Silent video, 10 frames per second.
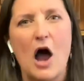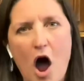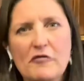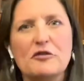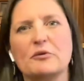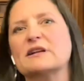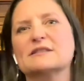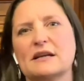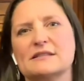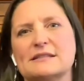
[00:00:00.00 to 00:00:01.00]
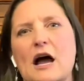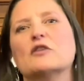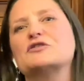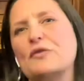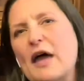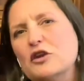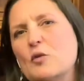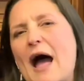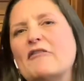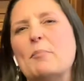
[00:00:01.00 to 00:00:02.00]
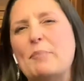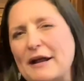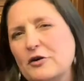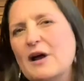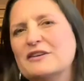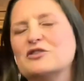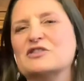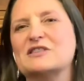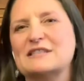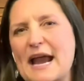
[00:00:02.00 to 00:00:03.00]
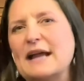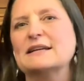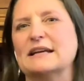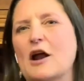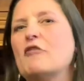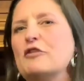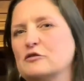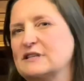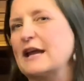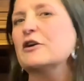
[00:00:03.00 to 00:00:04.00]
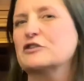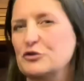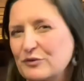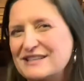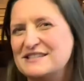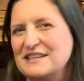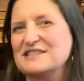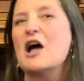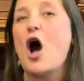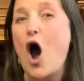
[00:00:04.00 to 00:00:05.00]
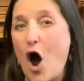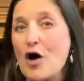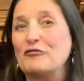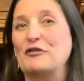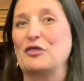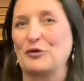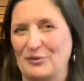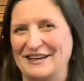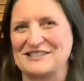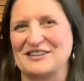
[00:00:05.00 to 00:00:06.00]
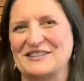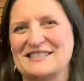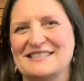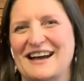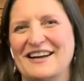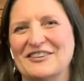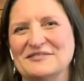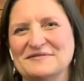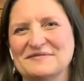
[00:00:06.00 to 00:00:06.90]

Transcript: of the Renaissance style so that you have a better understanding of those characteristics of the Renaissance style. So the